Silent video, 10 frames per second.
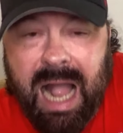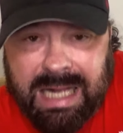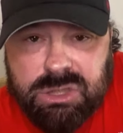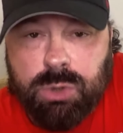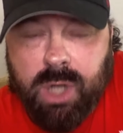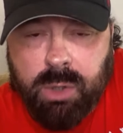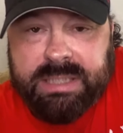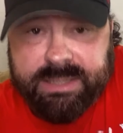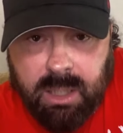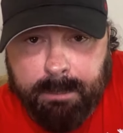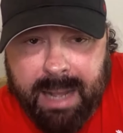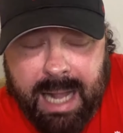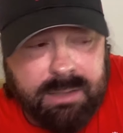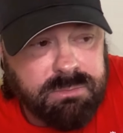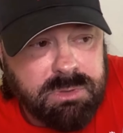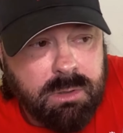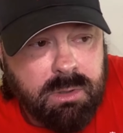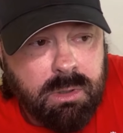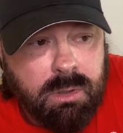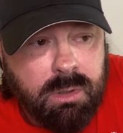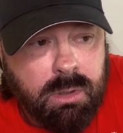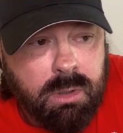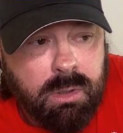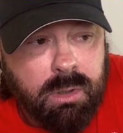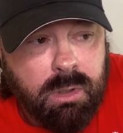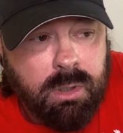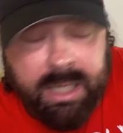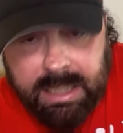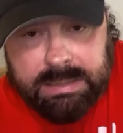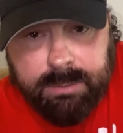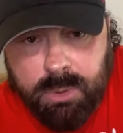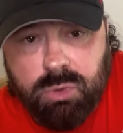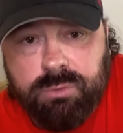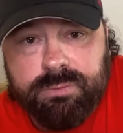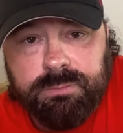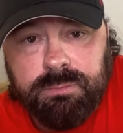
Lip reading: Angelo Dawkins comeback. He doesn't move.